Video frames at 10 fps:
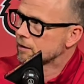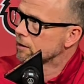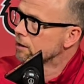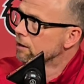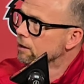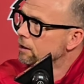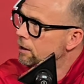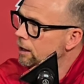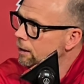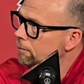to
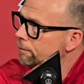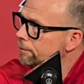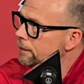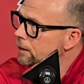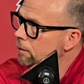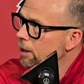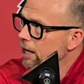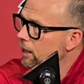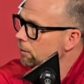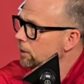
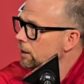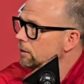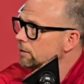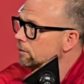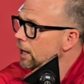Pat Hickman,